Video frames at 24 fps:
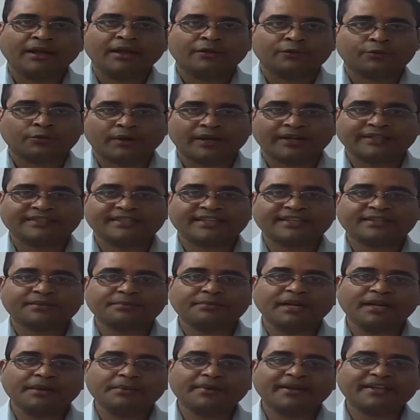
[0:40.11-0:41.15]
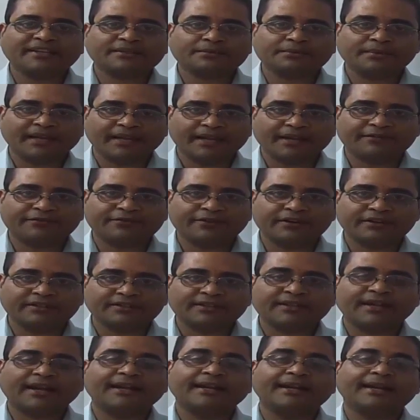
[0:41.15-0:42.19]
So I just minimized my
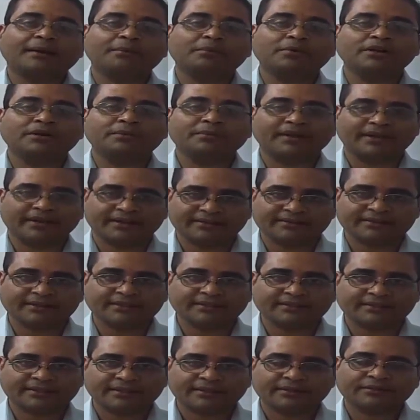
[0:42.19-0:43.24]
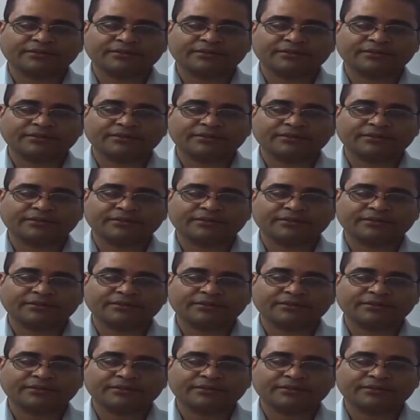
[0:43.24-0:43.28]
efforts and doubled my results.